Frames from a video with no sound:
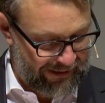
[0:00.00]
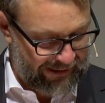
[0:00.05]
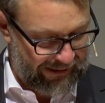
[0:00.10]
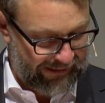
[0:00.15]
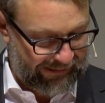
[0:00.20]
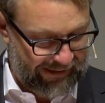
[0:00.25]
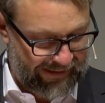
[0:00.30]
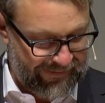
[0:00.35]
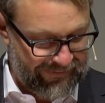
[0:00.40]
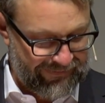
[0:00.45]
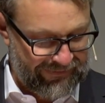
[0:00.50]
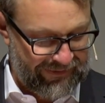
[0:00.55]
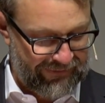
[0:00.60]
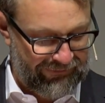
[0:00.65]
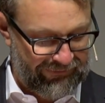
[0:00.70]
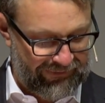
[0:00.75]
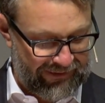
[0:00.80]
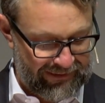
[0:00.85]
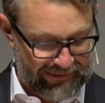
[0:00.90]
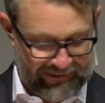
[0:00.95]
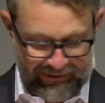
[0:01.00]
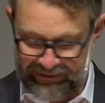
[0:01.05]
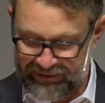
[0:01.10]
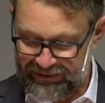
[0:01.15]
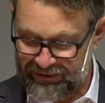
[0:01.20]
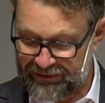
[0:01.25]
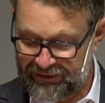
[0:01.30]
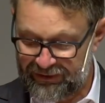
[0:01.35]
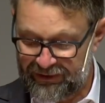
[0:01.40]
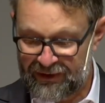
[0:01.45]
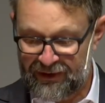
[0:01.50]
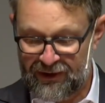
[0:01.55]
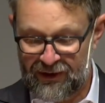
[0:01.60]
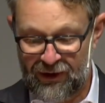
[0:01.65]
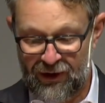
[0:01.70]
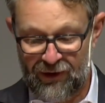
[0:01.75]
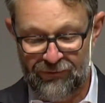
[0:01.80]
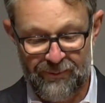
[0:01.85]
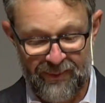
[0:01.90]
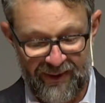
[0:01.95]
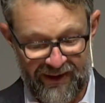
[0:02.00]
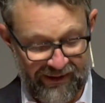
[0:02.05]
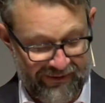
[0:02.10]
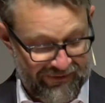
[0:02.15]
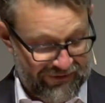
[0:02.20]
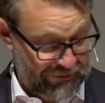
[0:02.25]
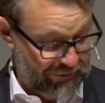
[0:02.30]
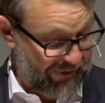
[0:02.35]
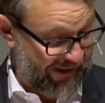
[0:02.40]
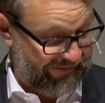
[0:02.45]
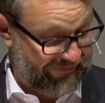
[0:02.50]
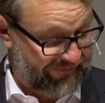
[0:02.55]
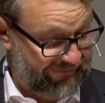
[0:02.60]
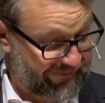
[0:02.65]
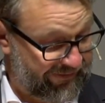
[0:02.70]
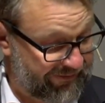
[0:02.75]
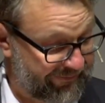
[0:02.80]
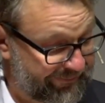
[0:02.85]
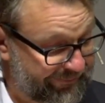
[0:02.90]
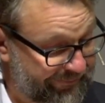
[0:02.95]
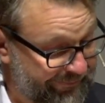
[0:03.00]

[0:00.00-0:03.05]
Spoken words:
against the feeling of being stressed.